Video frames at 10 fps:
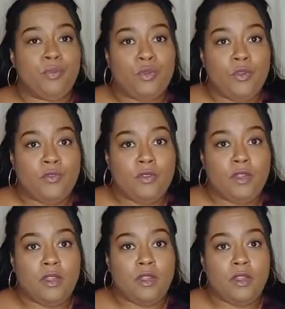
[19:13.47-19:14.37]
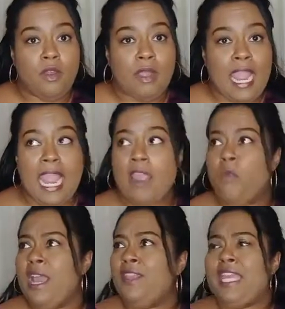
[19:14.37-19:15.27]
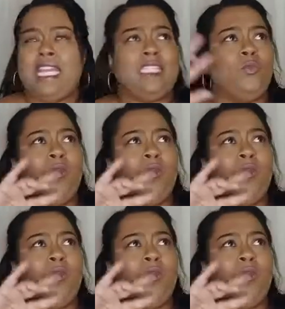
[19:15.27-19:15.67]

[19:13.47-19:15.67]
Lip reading: proof. Okay, whether it's